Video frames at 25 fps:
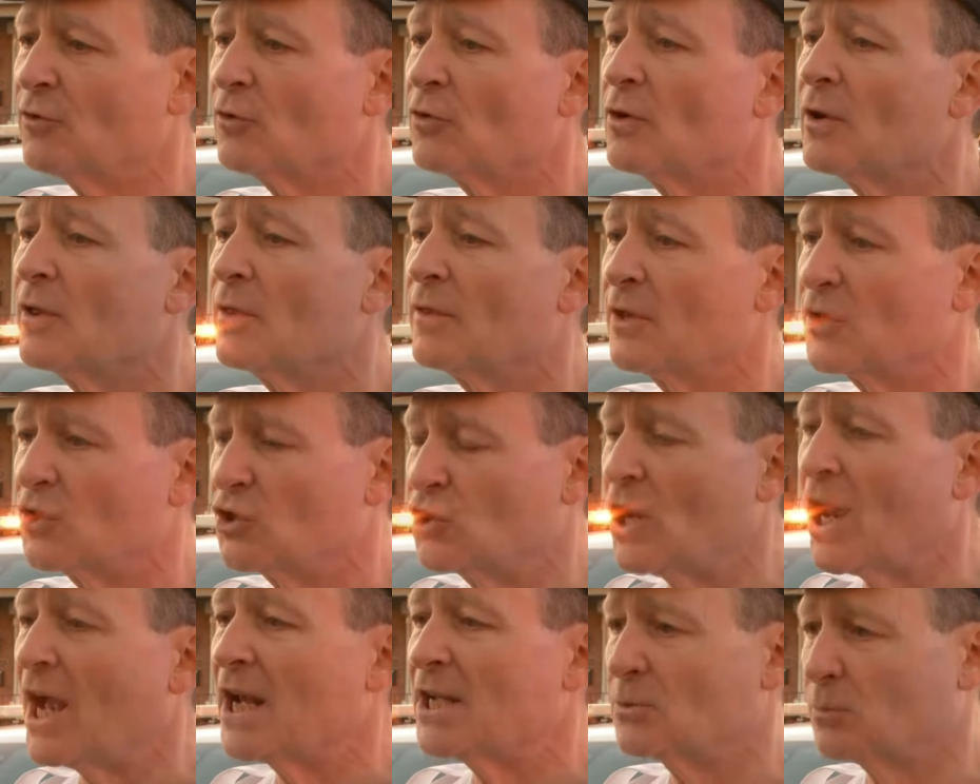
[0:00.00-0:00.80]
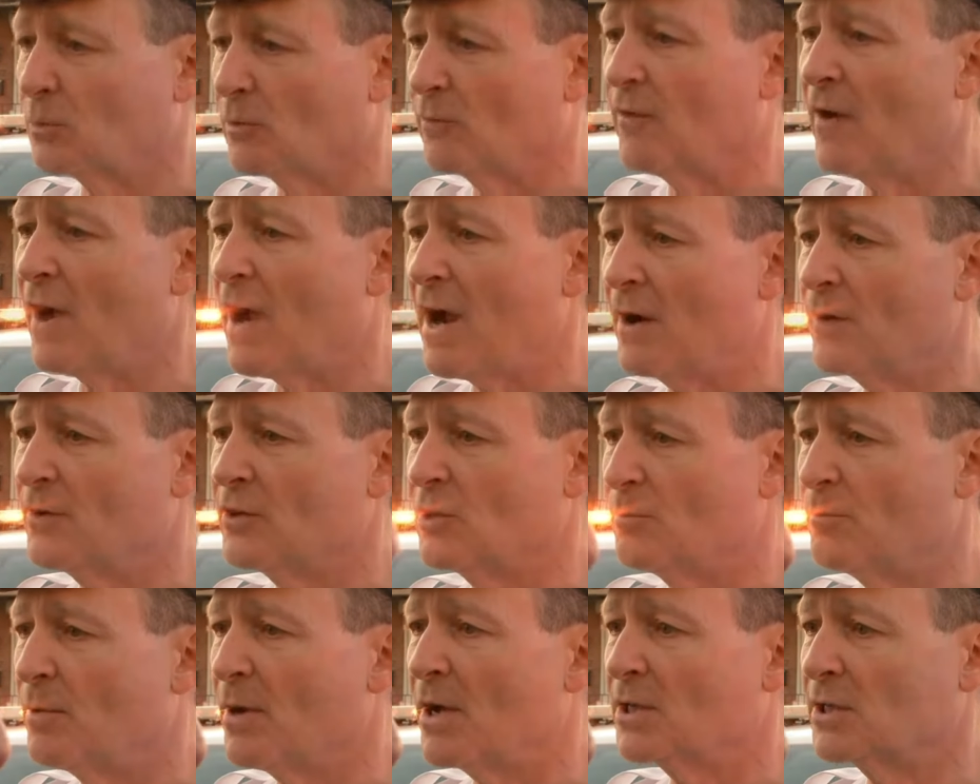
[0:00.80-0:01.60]
after the shots were
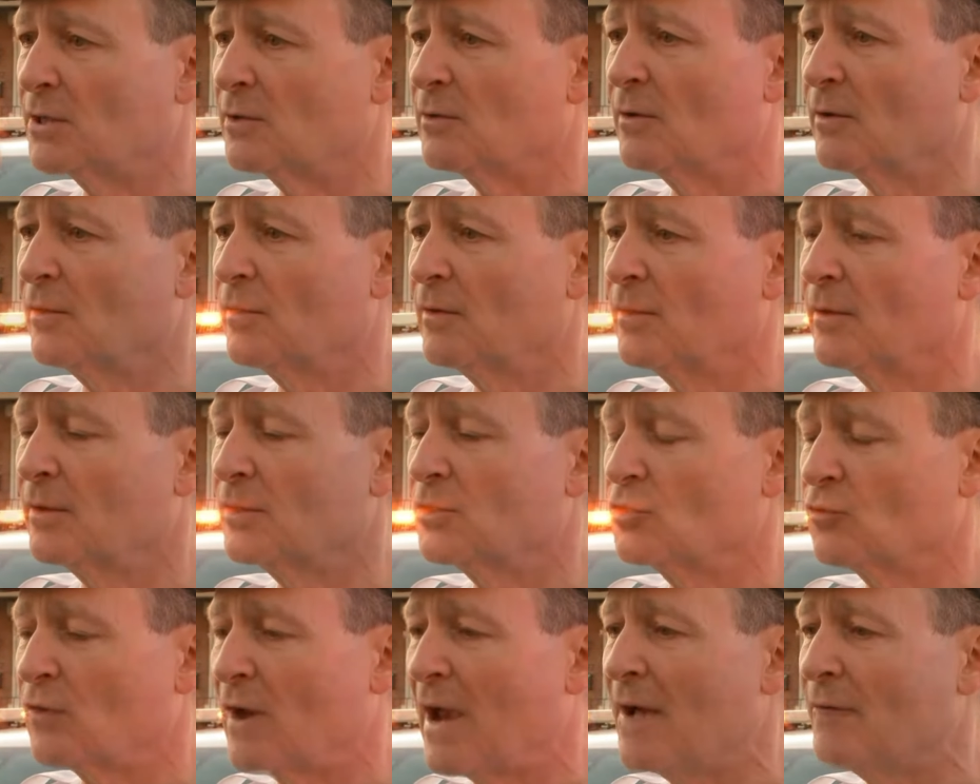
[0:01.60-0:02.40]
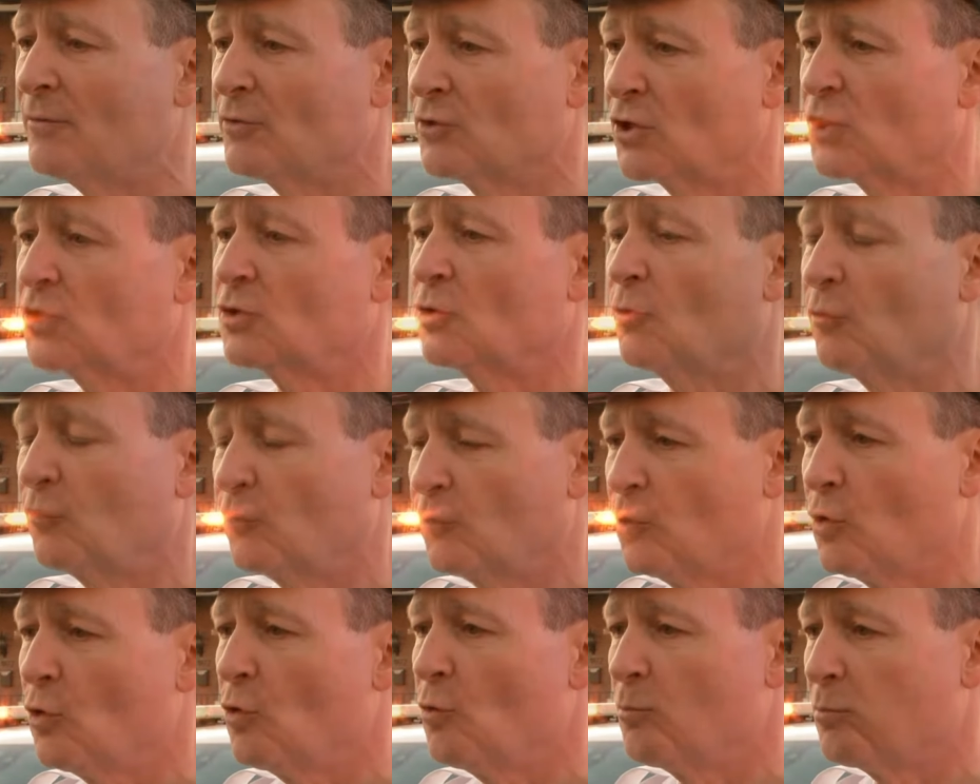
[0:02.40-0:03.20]
fired, the bus traveled just a
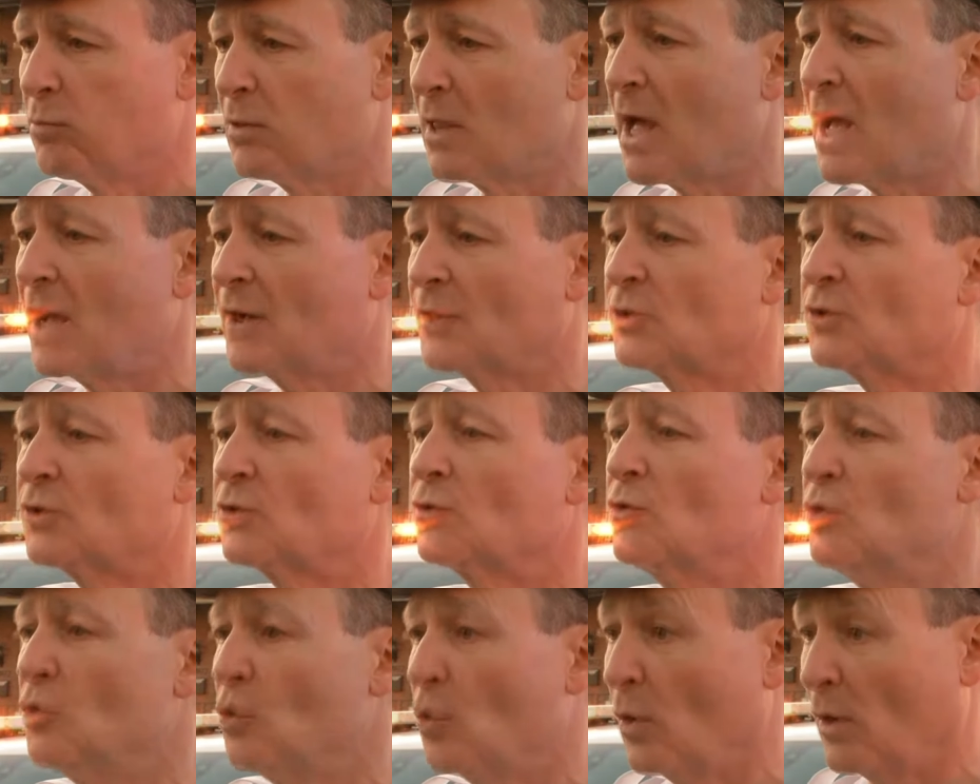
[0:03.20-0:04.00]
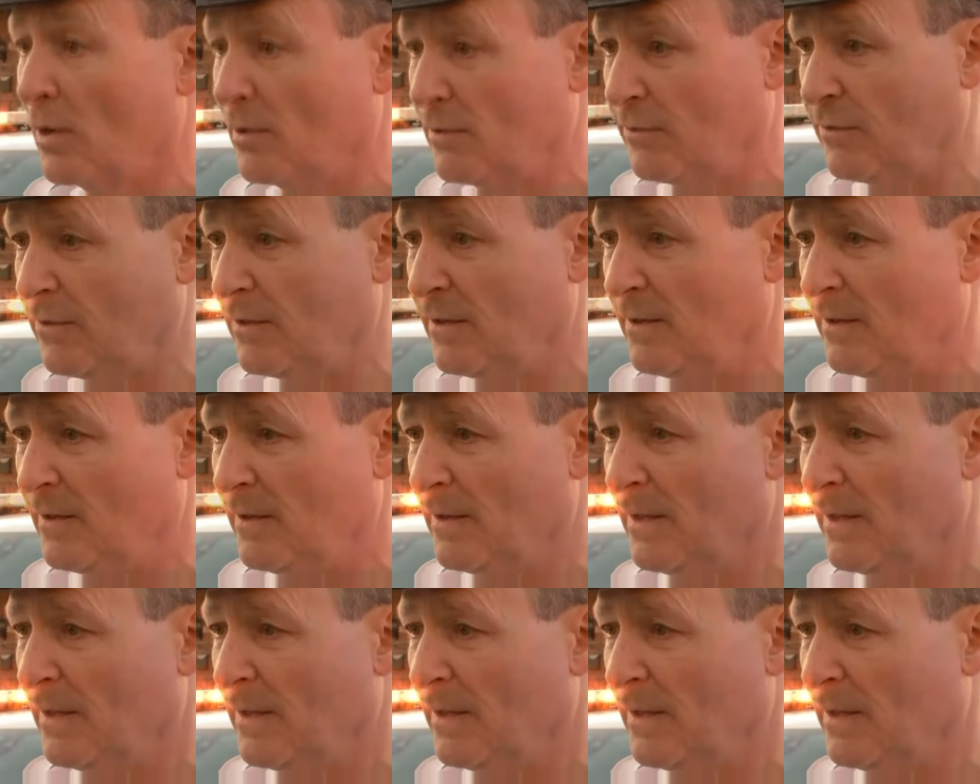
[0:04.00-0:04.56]
few blocks north.